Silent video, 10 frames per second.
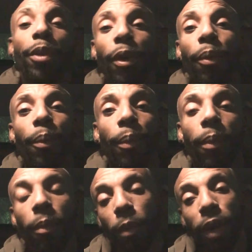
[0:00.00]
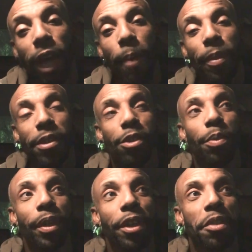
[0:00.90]
know. What happened? Do
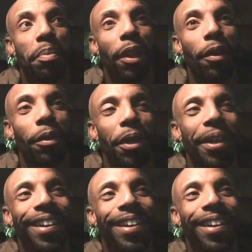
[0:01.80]
we explode?